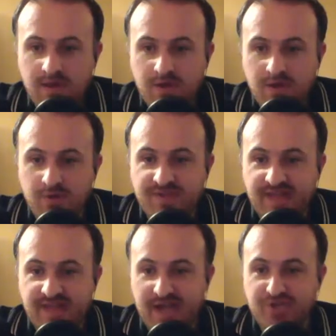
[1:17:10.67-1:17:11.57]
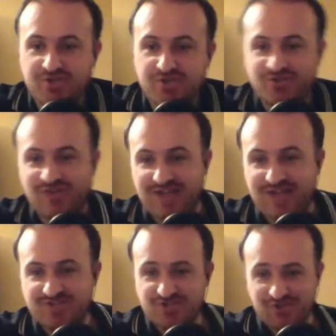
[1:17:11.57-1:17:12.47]
You went to the Irish
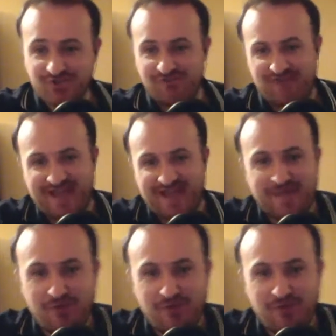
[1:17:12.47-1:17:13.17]
dancing school of Mackay,